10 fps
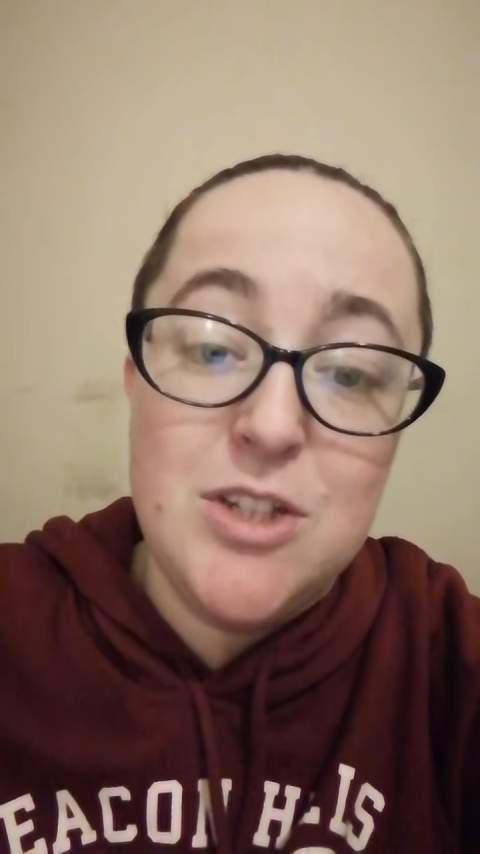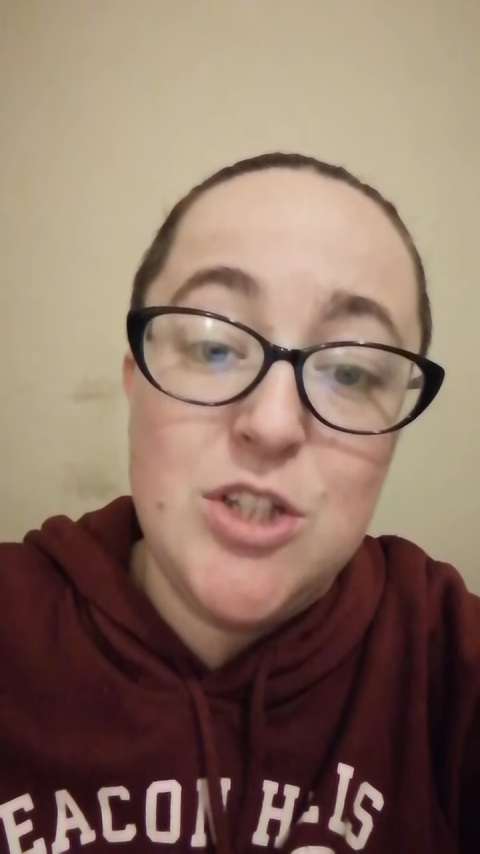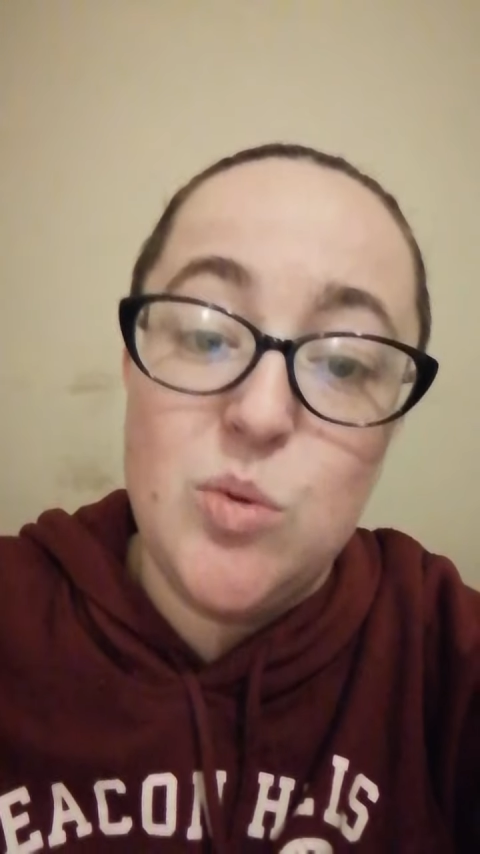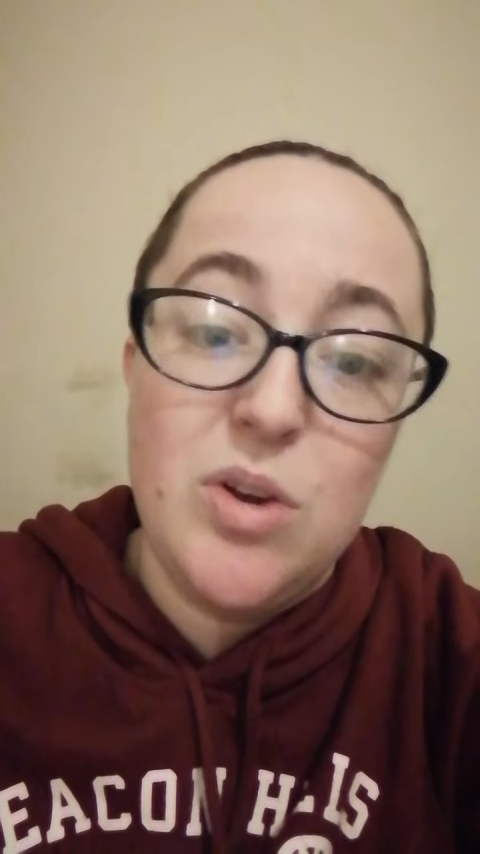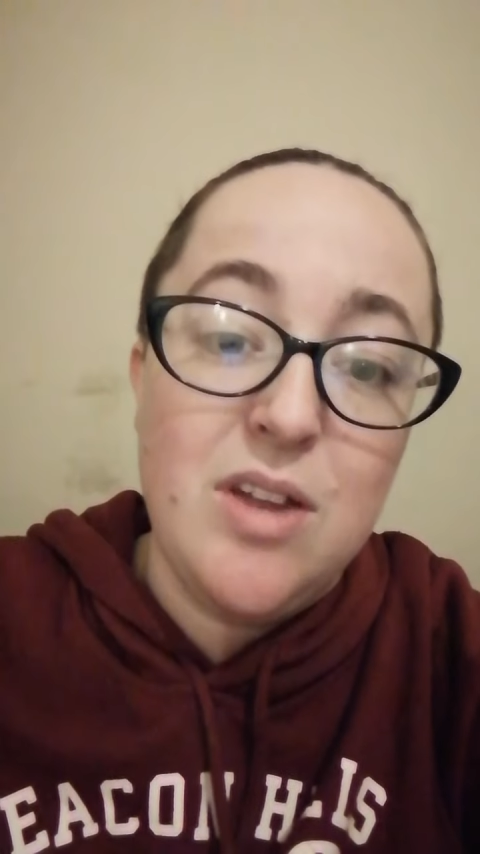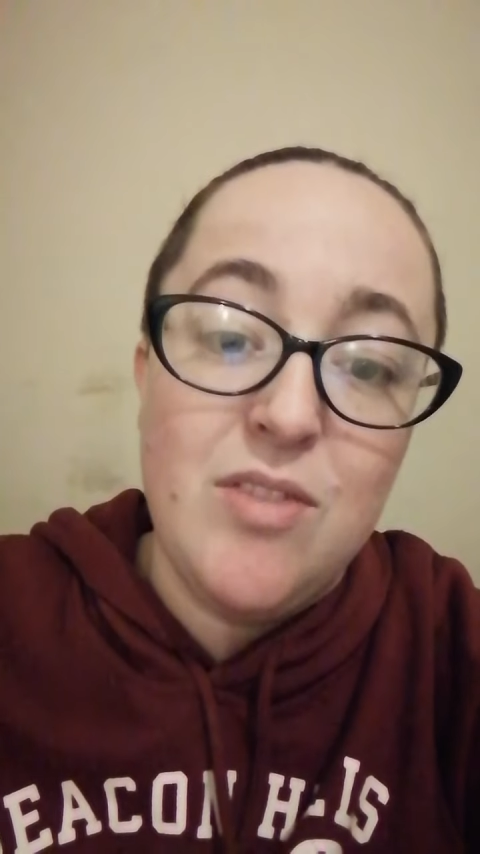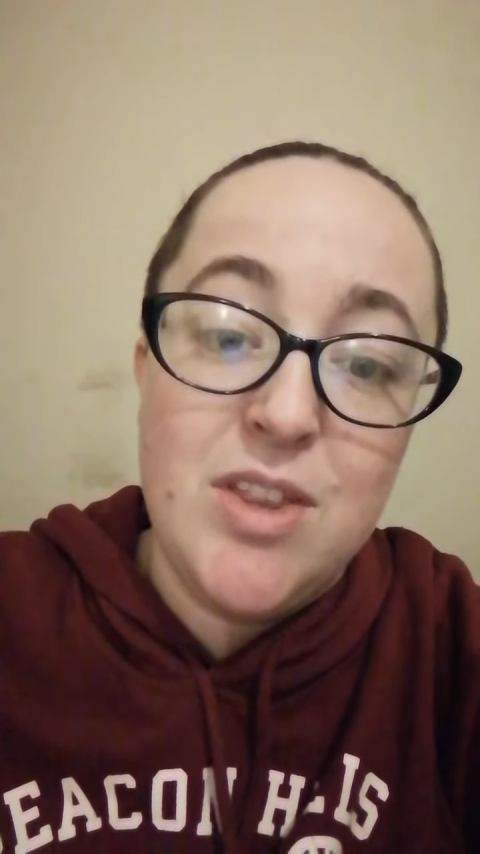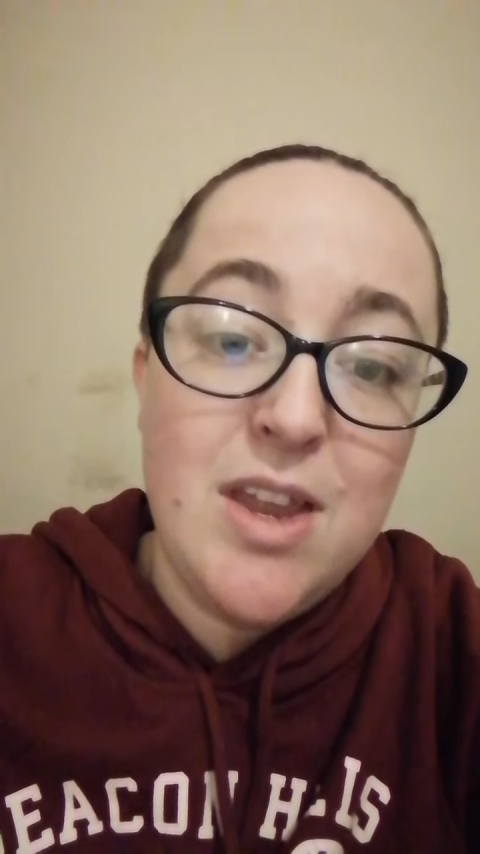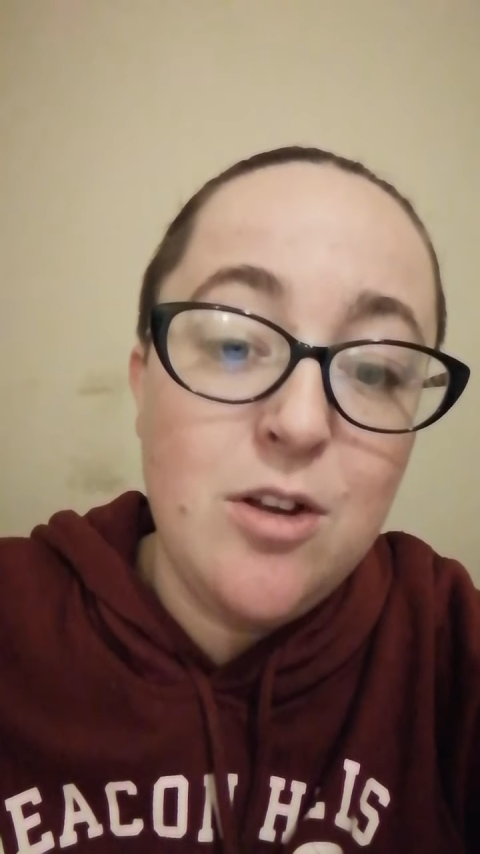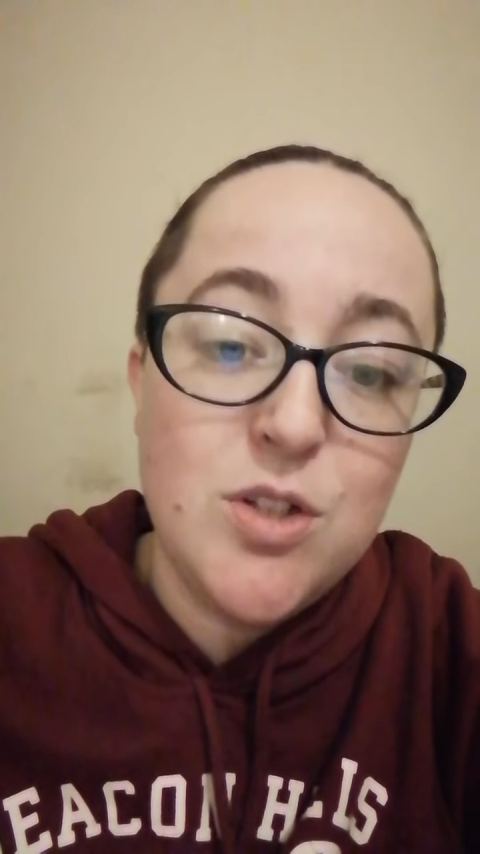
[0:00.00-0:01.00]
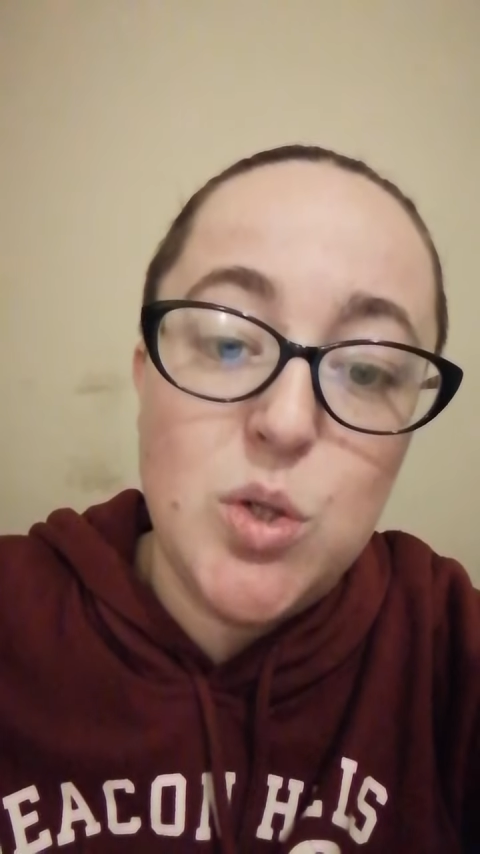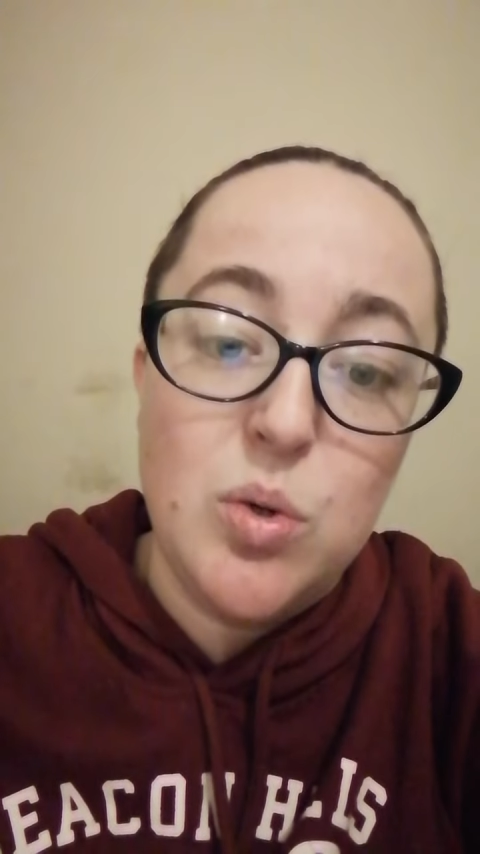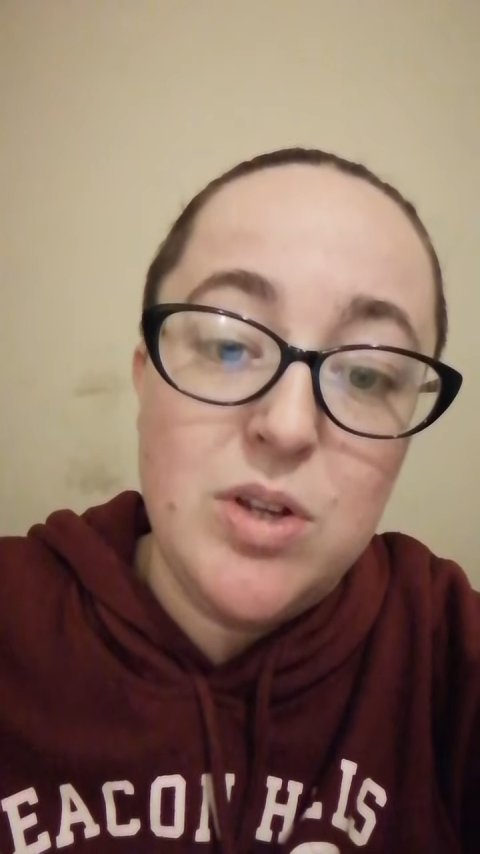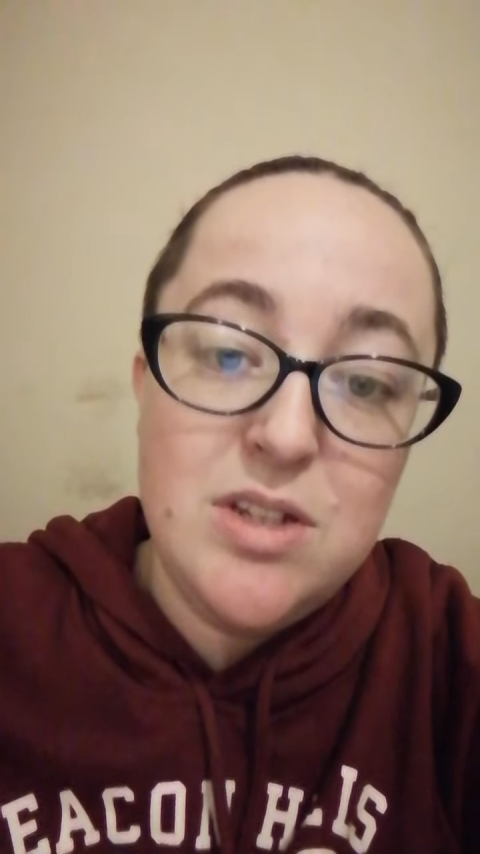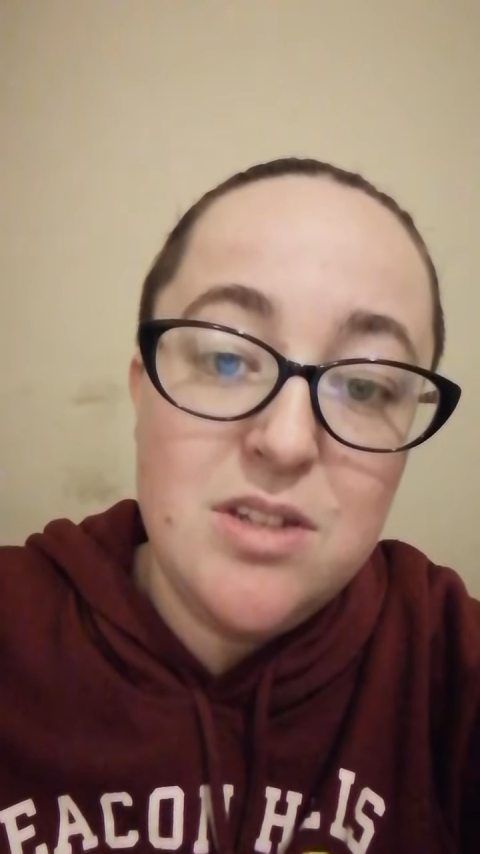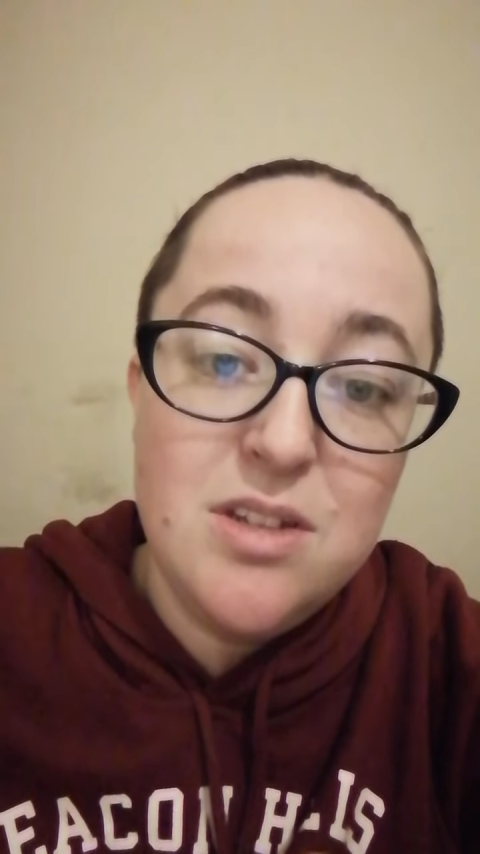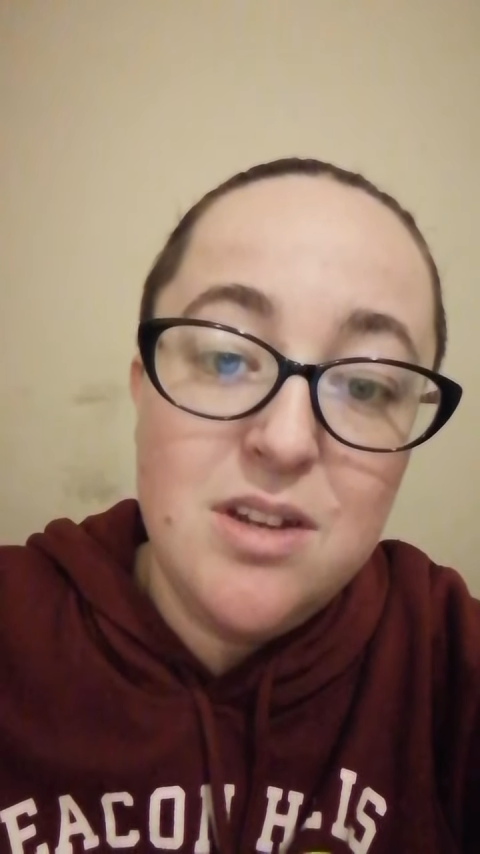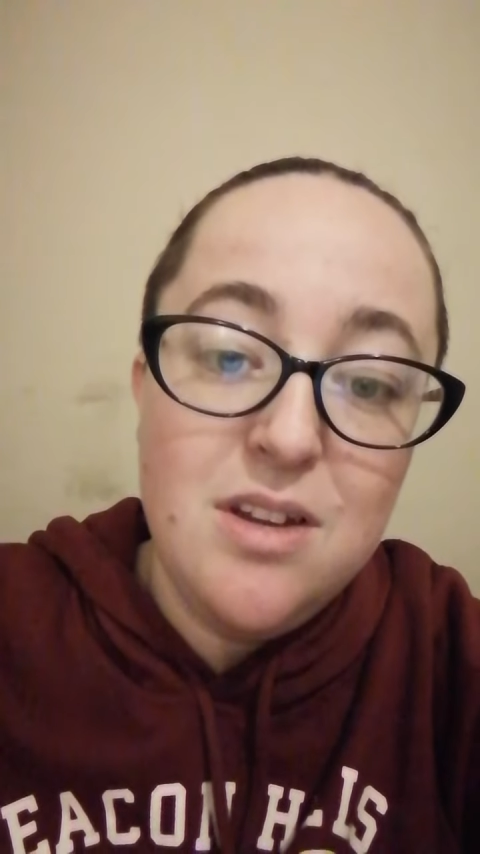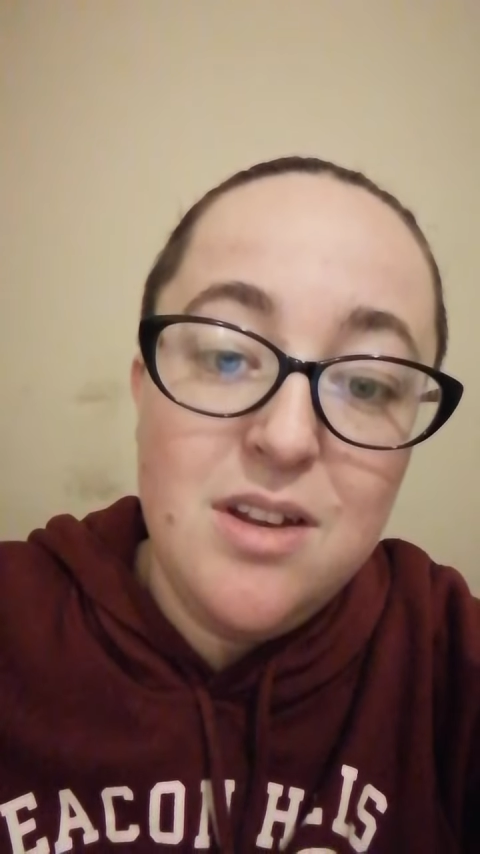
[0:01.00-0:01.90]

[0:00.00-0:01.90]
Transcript: and do whatever. They're not toys.